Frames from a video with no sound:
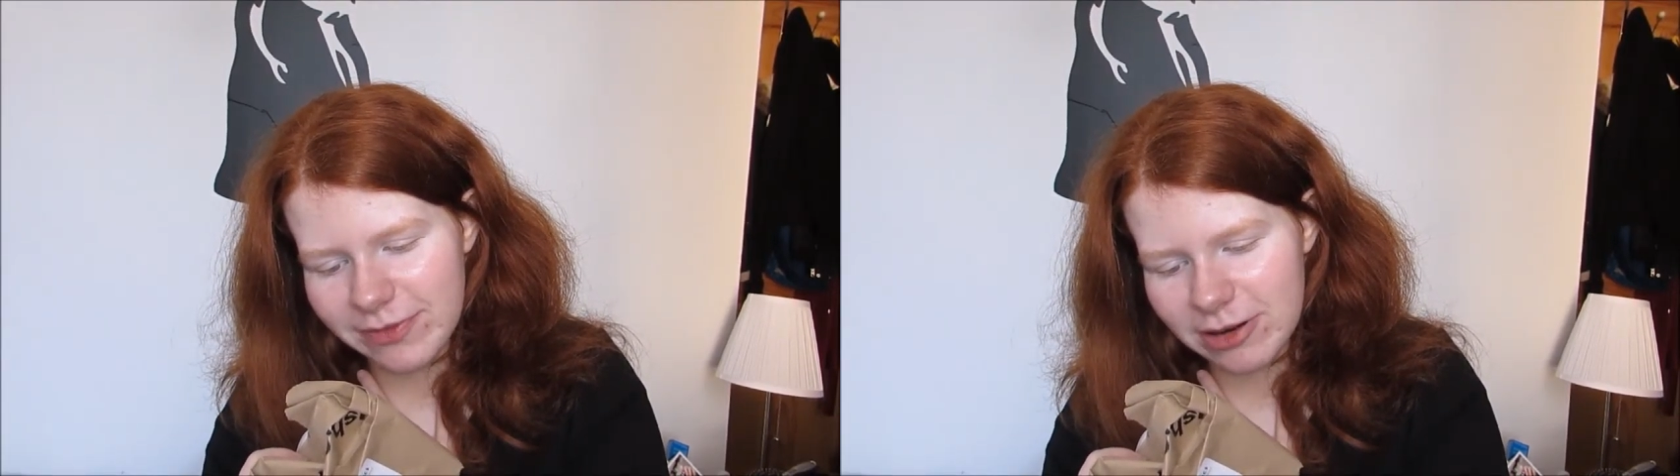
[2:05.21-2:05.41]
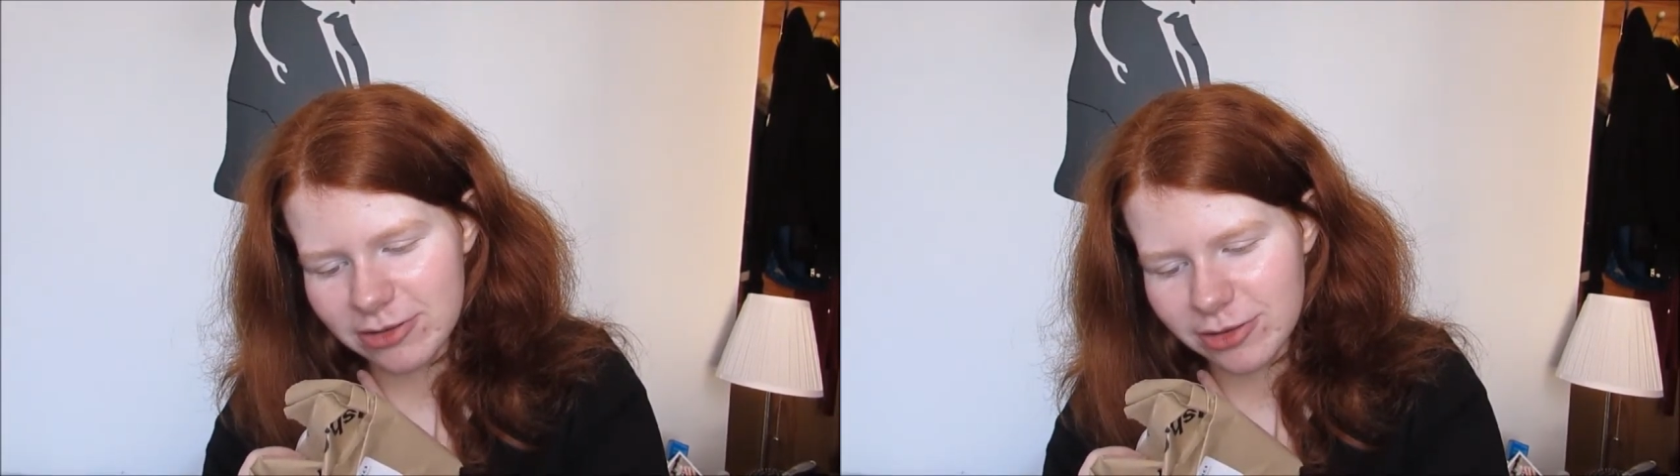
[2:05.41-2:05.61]

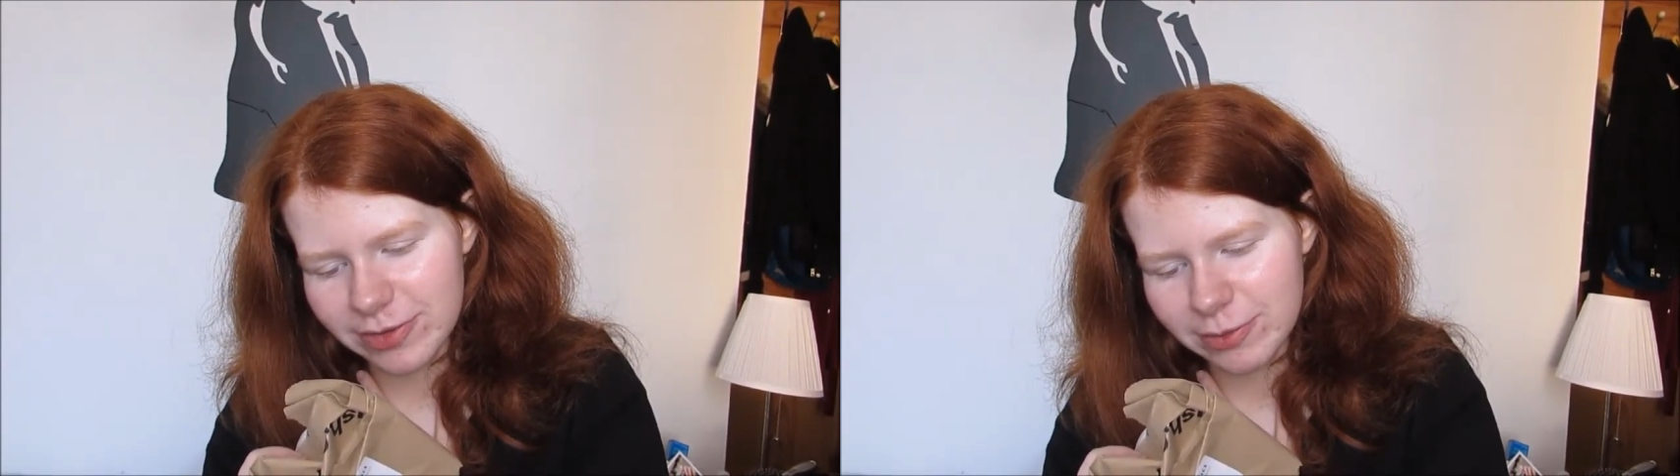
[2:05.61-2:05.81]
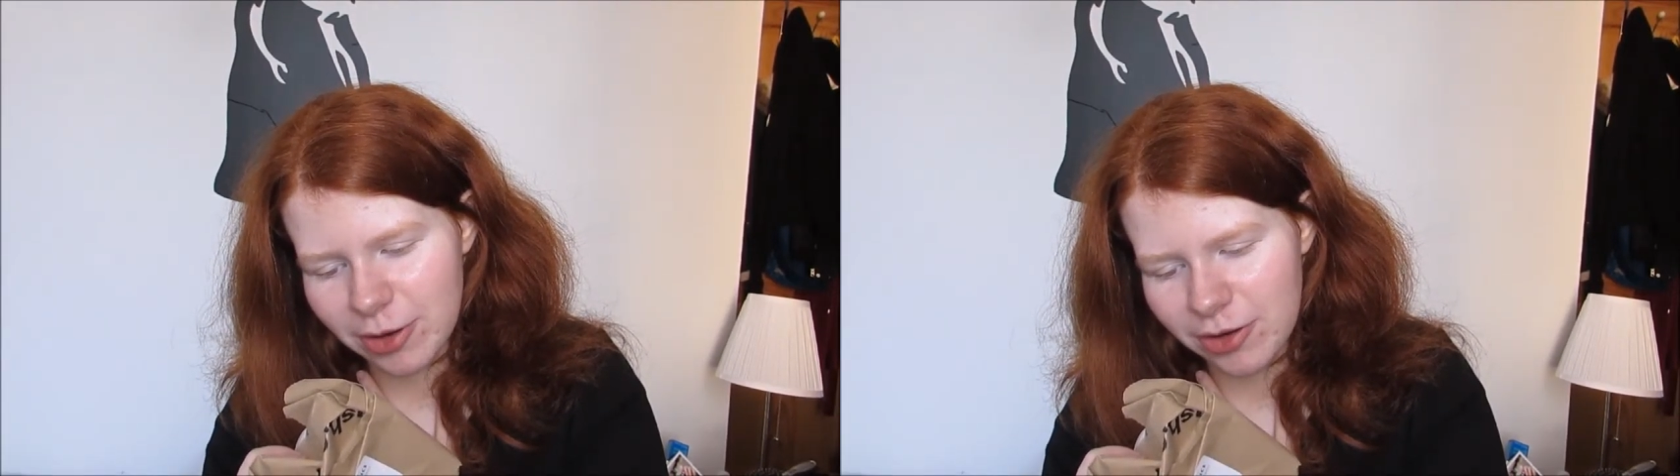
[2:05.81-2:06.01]
first of
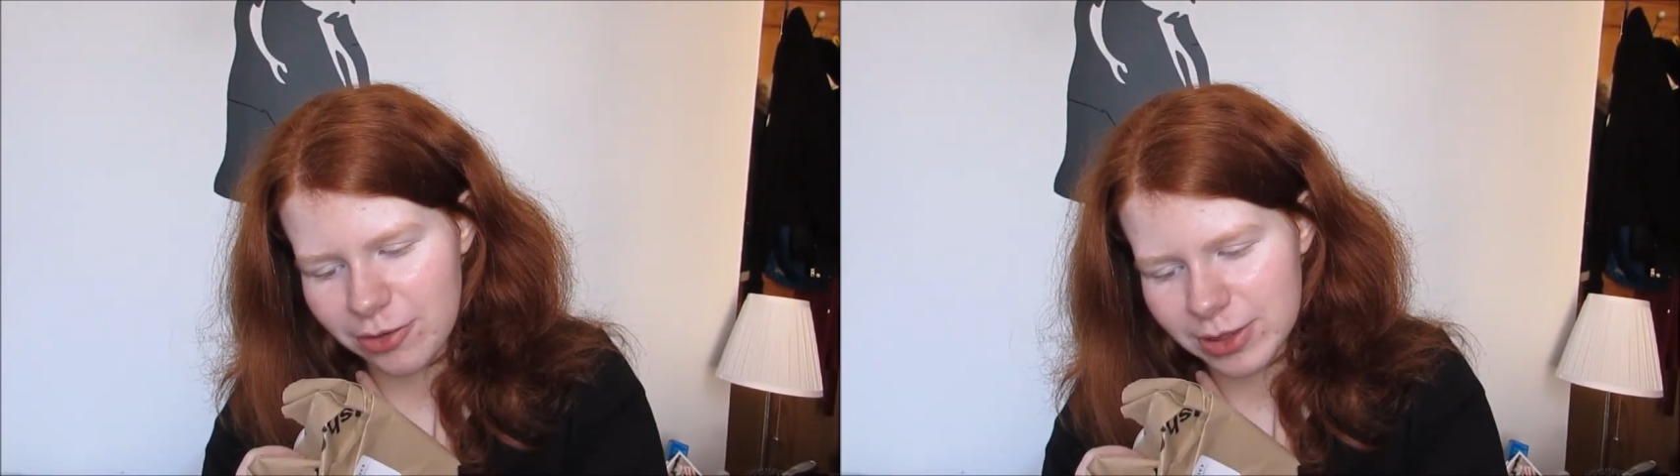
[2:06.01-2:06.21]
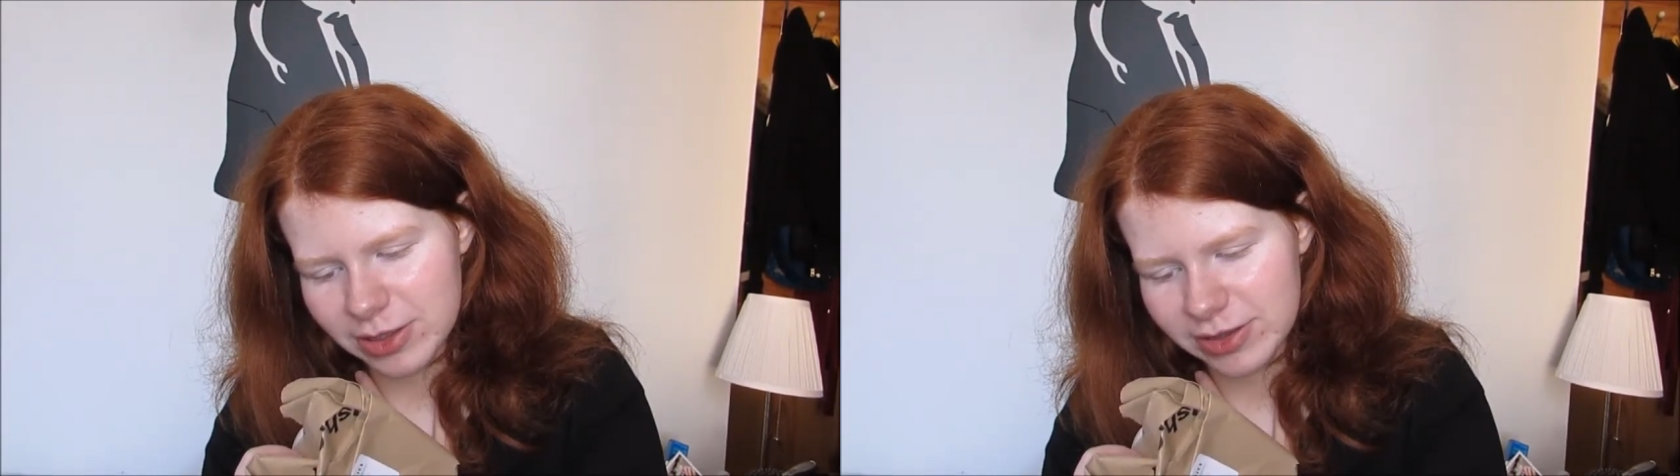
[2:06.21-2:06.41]
them
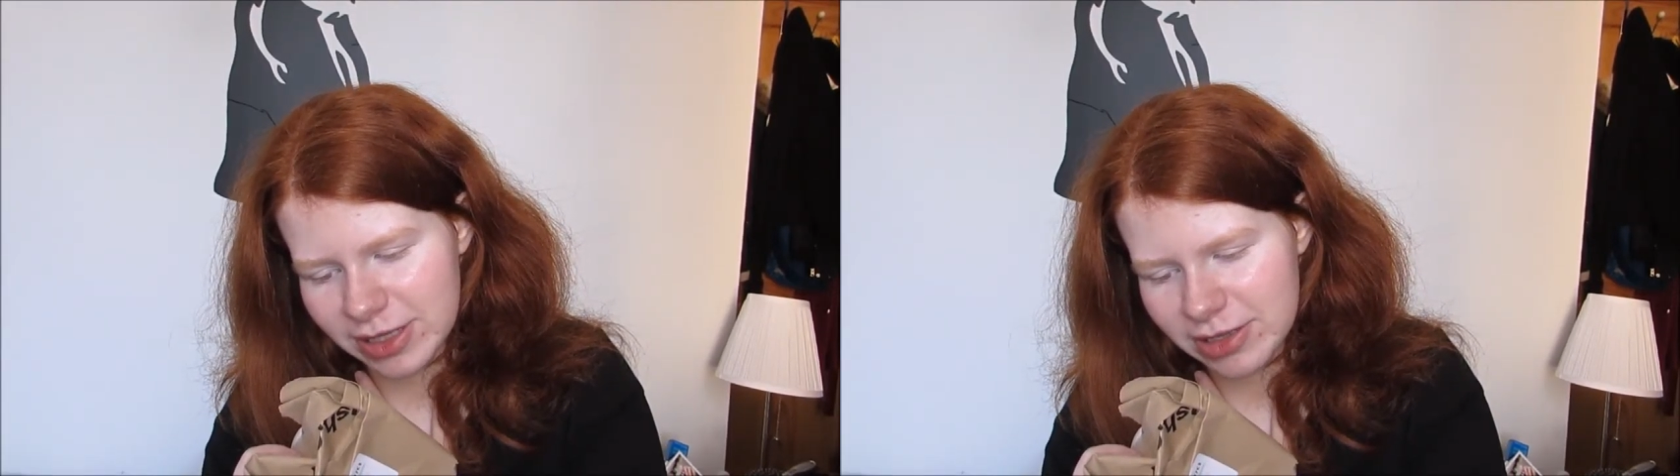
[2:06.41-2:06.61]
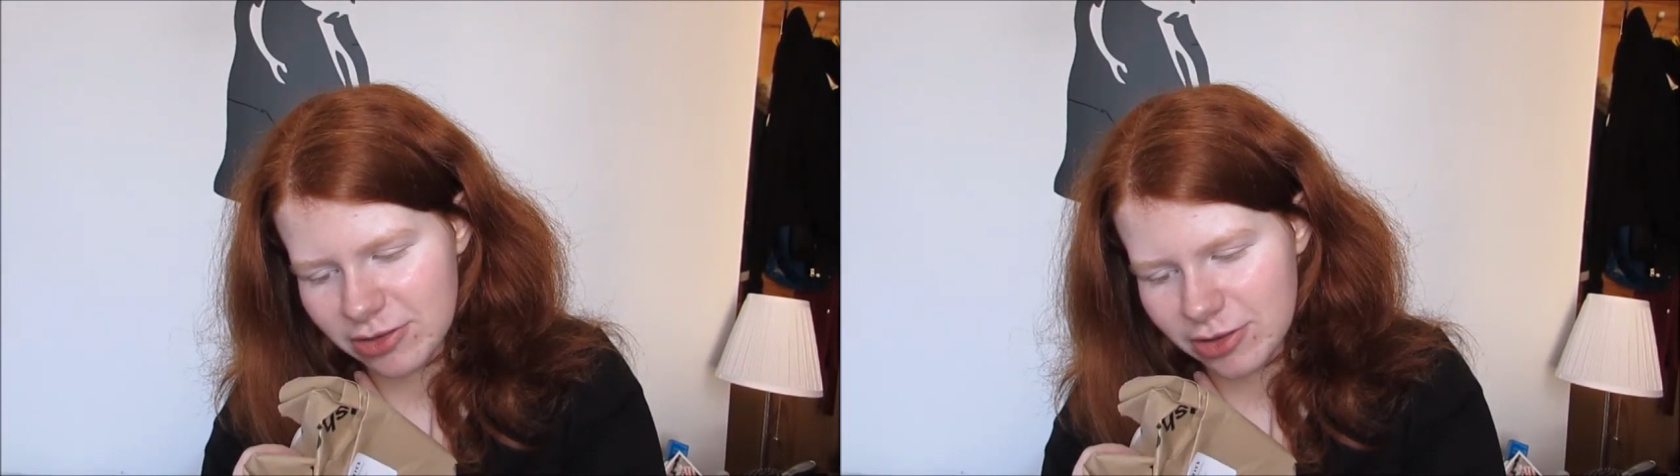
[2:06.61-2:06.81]
all when you
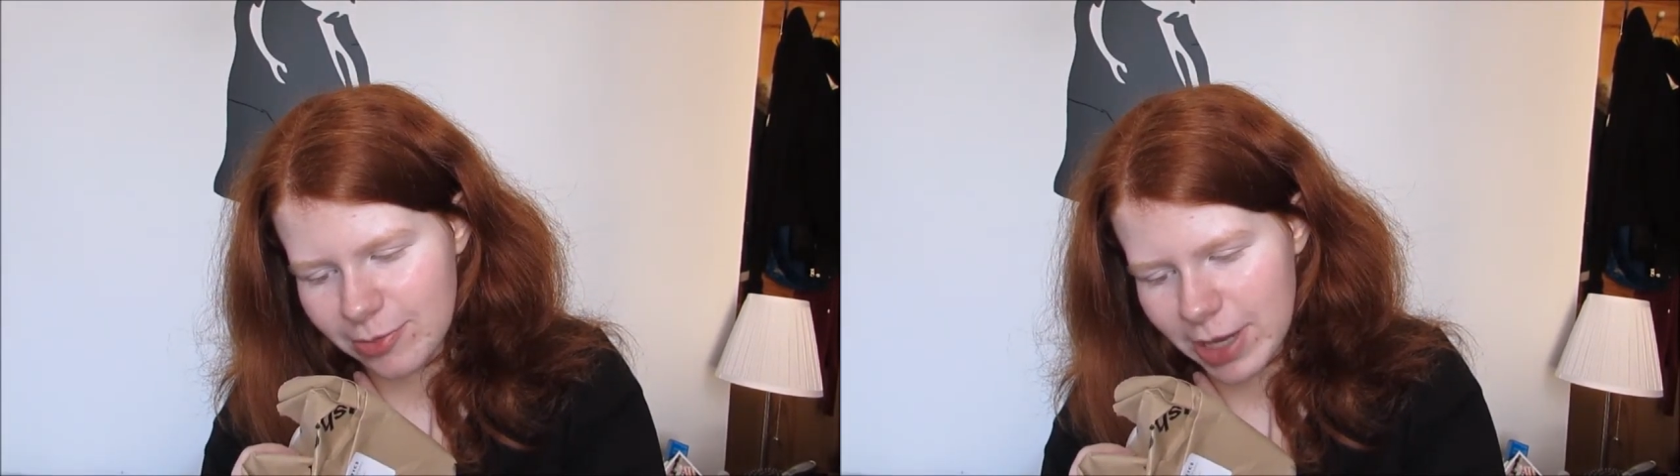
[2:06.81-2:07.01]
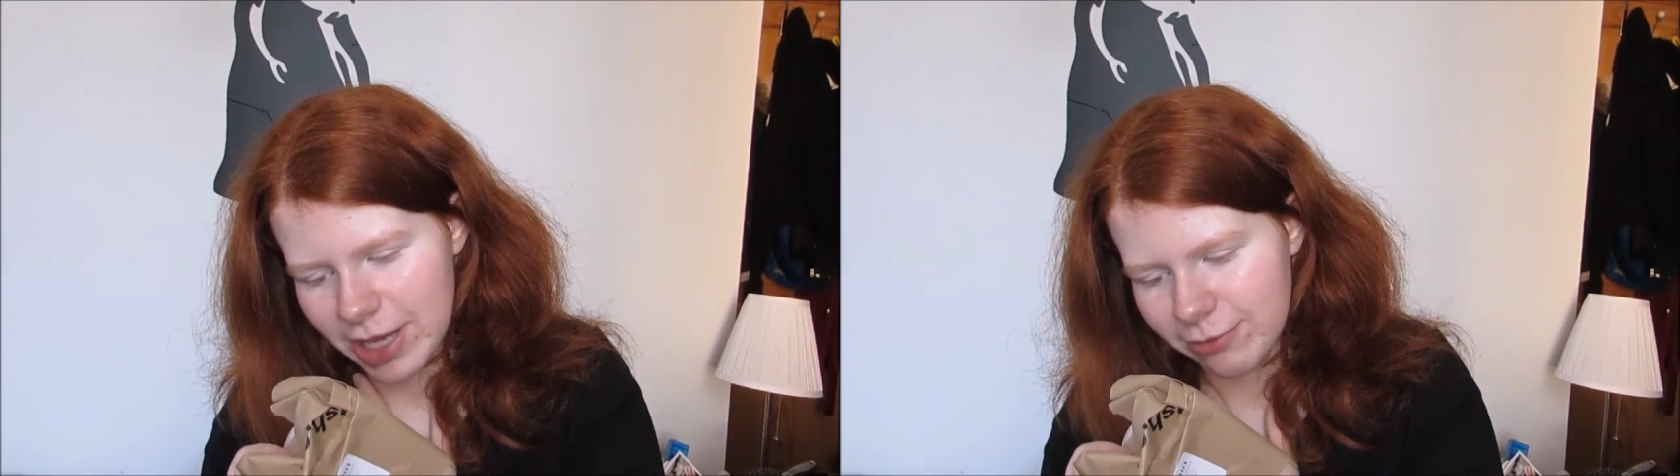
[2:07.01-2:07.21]
sink into the
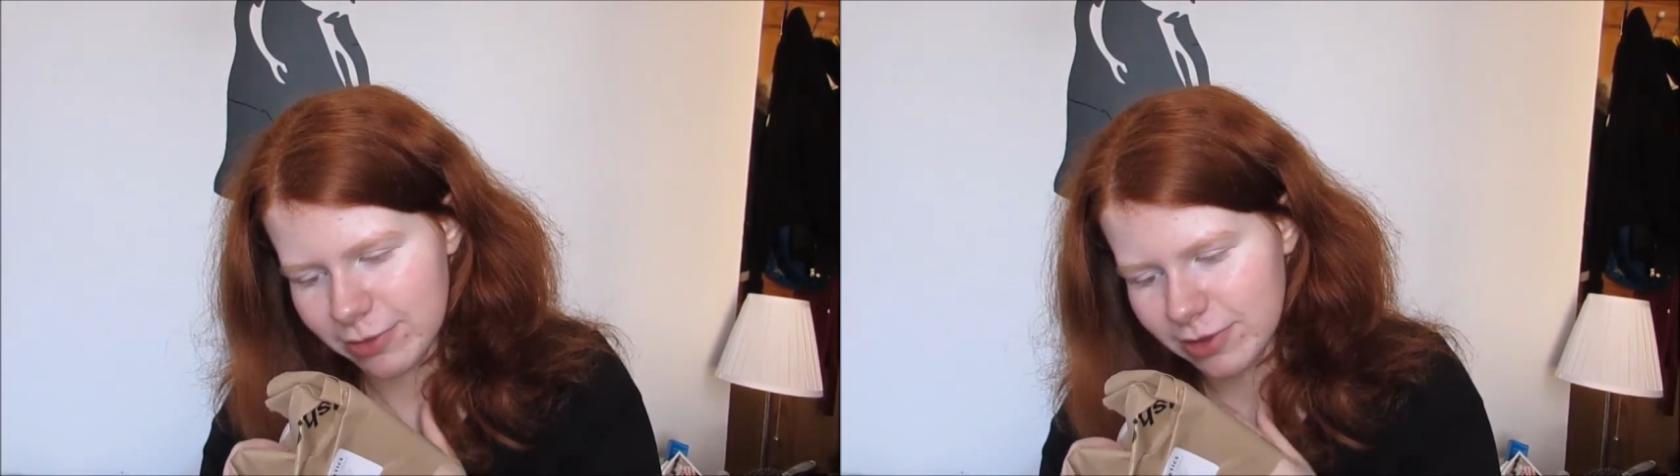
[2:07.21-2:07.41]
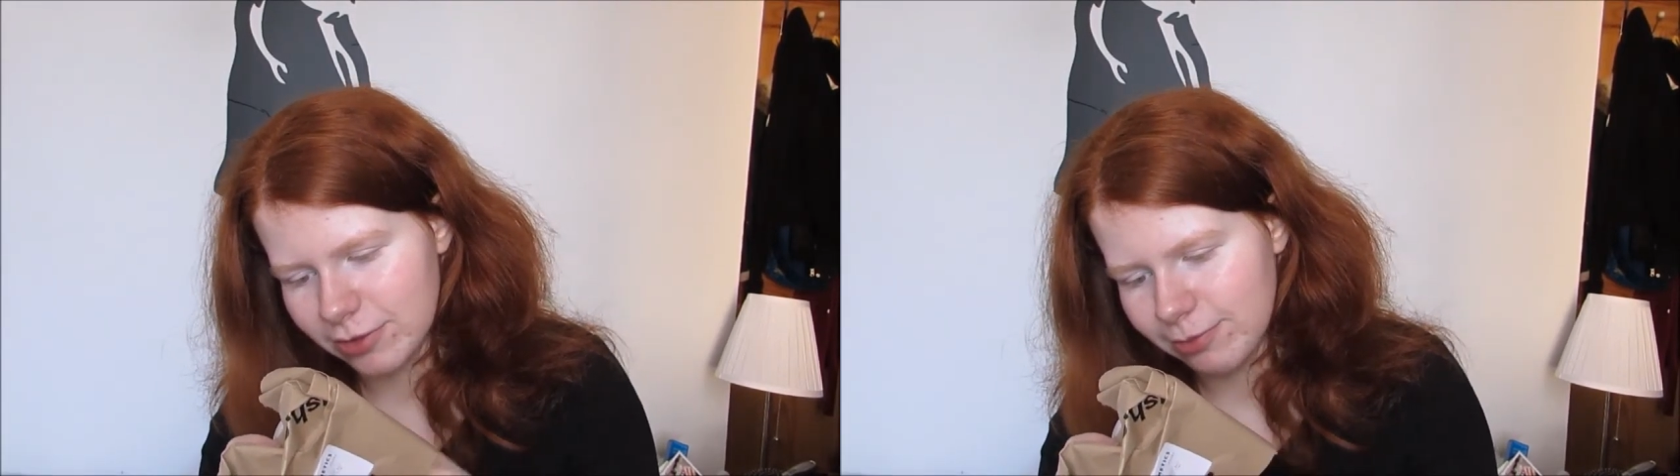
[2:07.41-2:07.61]
bath with